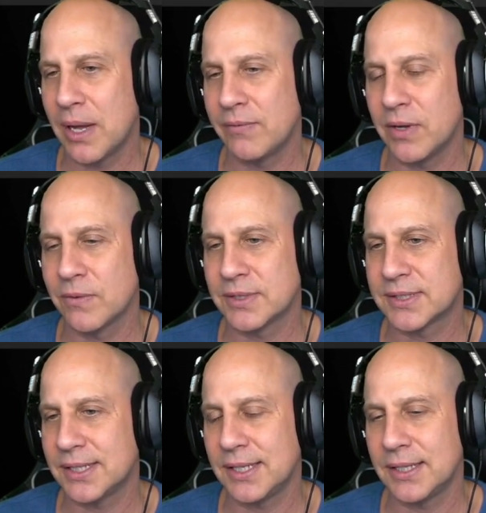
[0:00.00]
I've never
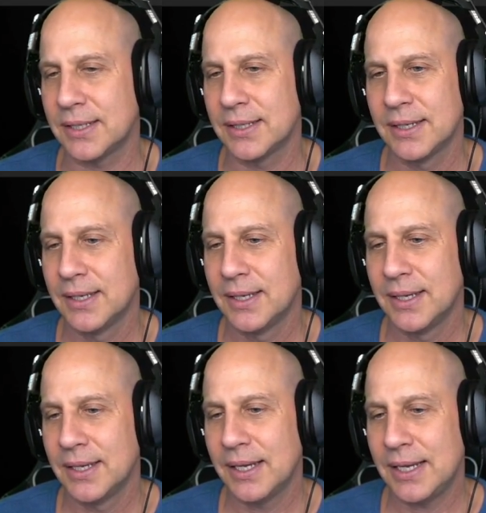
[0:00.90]
seen
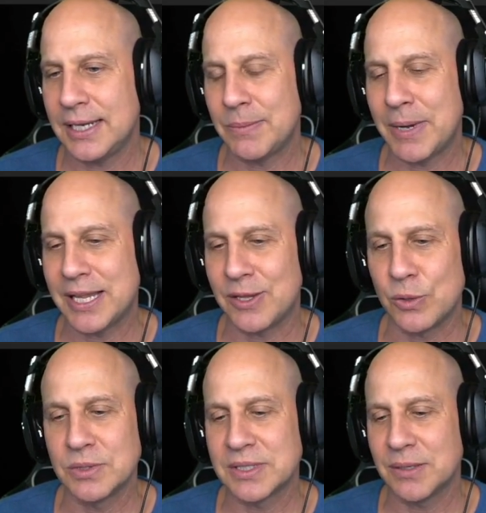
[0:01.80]
anybody
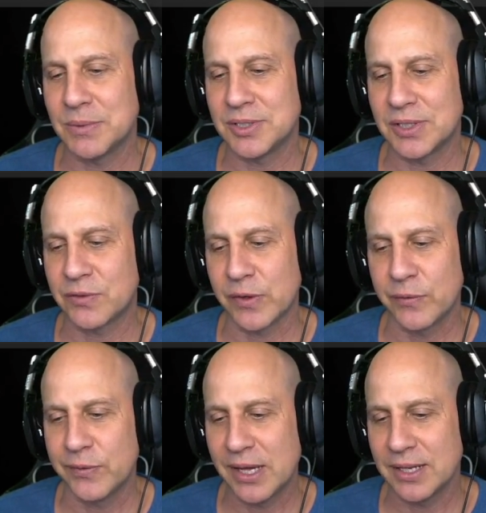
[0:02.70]
use him. It's just for
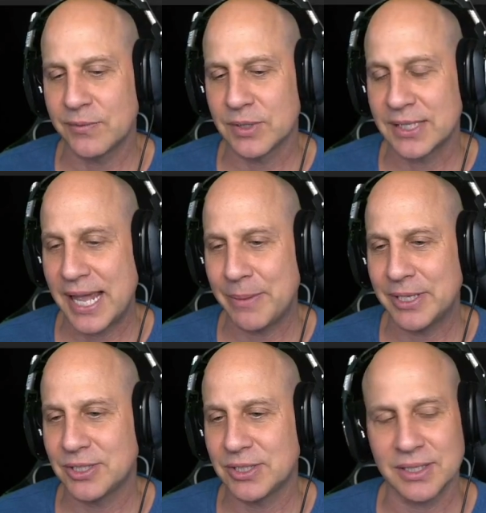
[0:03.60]
fun, for
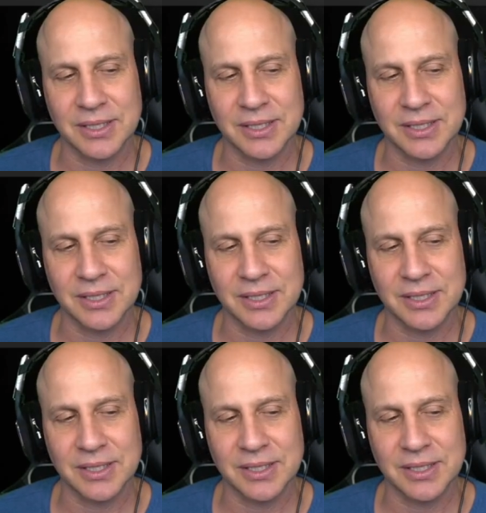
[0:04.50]
damage.